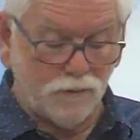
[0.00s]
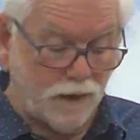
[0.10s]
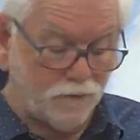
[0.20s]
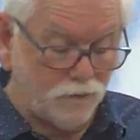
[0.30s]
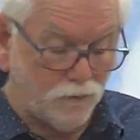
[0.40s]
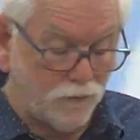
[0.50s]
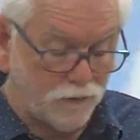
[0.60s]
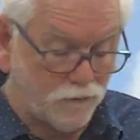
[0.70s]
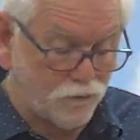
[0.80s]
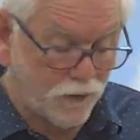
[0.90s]
I just wanted
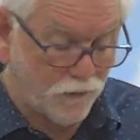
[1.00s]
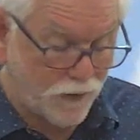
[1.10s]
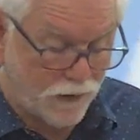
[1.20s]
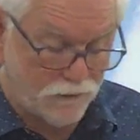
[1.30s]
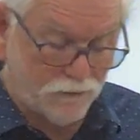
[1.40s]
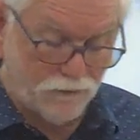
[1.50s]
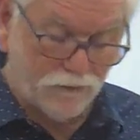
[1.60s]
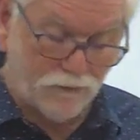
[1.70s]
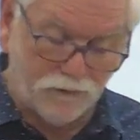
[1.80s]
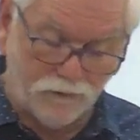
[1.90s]
to share that
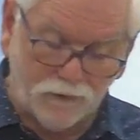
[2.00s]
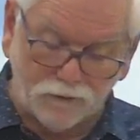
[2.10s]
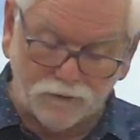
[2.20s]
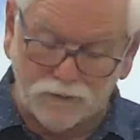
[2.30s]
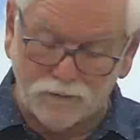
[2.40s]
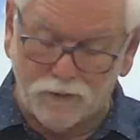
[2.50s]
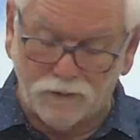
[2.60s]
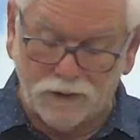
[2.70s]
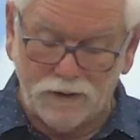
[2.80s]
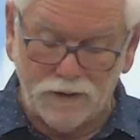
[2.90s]

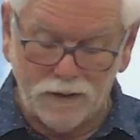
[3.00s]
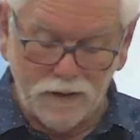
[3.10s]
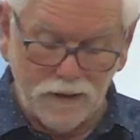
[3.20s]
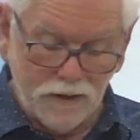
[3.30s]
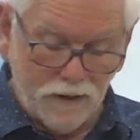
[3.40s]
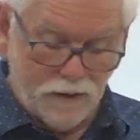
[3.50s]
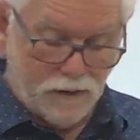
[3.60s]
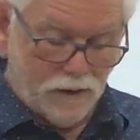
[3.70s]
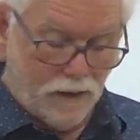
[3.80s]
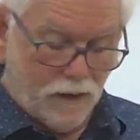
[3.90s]
testimony.
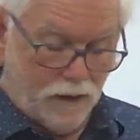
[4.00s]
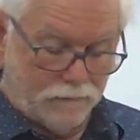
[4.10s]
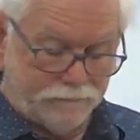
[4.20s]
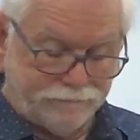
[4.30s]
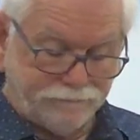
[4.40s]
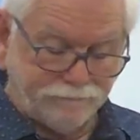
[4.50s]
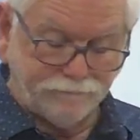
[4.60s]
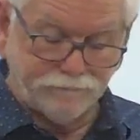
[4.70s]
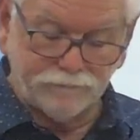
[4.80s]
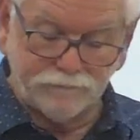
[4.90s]
Um,
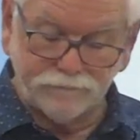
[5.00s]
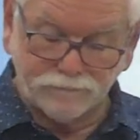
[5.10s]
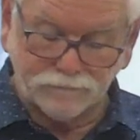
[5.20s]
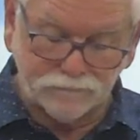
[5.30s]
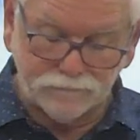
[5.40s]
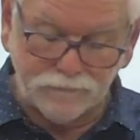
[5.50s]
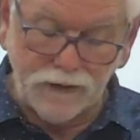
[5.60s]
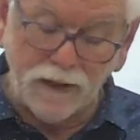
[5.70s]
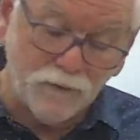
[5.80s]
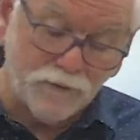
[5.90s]

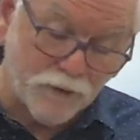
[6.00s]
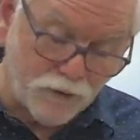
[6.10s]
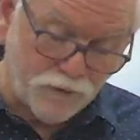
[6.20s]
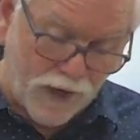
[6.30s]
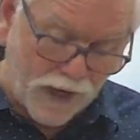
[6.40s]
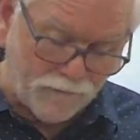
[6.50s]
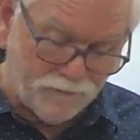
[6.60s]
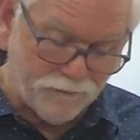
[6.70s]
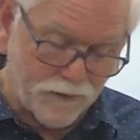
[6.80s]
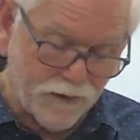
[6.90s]
it was a good time
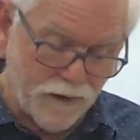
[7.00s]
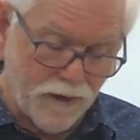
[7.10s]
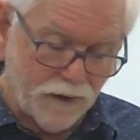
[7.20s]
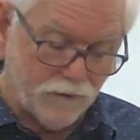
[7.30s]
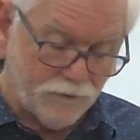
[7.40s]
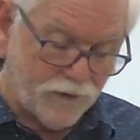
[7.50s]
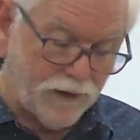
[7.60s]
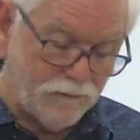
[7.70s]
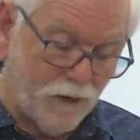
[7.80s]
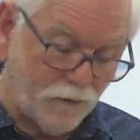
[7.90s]
to
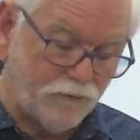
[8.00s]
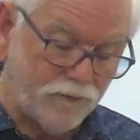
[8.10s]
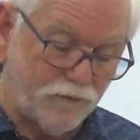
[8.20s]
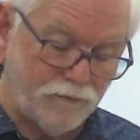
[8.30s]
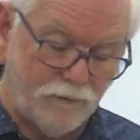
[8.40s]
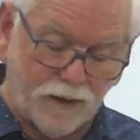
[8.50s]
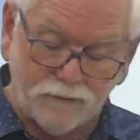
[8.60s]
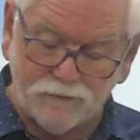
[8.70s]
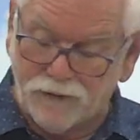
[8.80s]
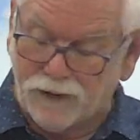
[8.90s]
see most of my
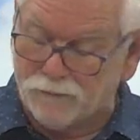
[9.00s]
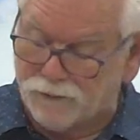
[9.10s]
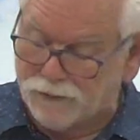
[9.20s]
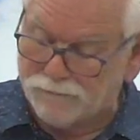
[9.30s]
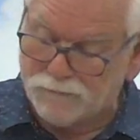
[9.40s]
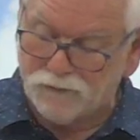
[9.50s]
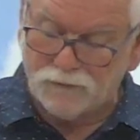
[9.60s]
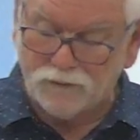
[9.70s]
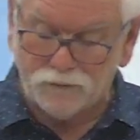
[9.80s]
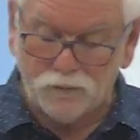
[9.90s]
family. There was
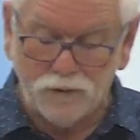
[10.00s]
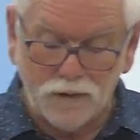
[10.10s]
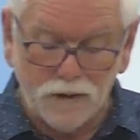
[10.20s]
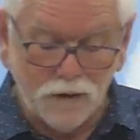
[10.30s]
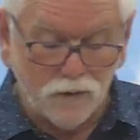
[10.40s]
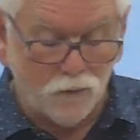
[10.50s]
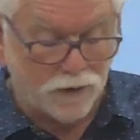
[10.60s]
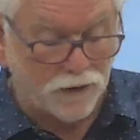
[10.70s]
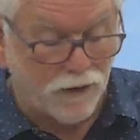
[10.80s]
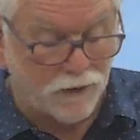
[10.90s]
just
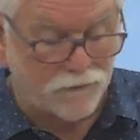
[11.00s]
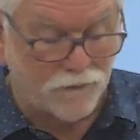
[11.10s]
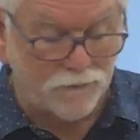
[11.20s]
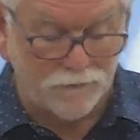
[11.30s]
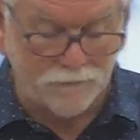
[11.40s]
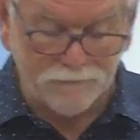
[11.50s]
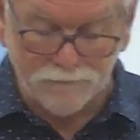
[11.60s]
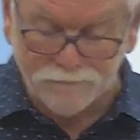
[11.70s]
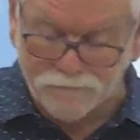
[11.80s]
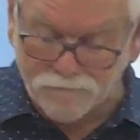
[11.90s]
one cousin
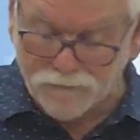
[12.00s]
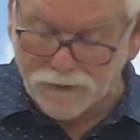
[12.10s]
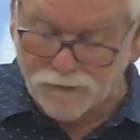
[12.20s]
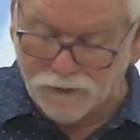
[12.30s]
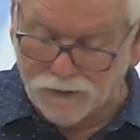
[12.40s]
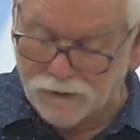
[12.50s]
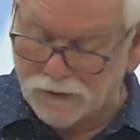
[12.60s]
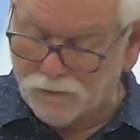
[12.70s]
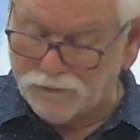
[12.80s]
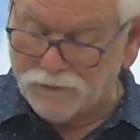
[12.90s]
uh,
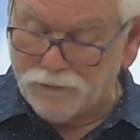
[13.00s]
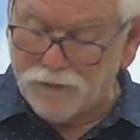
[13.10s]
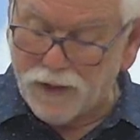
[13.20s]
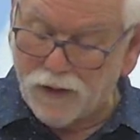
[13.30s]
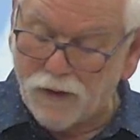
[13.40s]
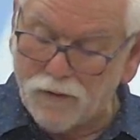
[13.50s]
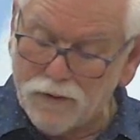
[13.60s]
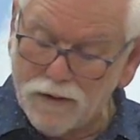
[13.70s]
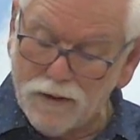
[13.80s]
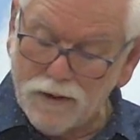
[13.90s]
that wasn't there.
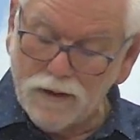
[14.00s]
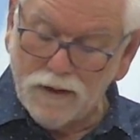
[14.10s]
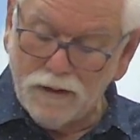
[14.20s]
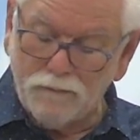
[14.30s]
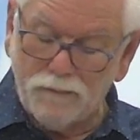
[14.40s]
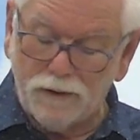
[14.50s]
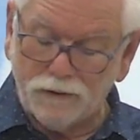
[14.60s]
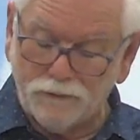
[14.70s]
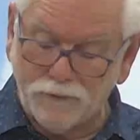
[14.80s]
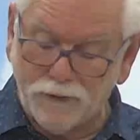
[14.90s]

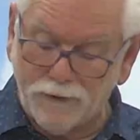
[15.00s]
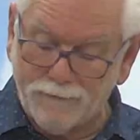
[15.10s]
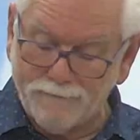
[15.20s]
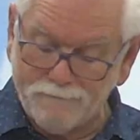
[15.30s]
But uh,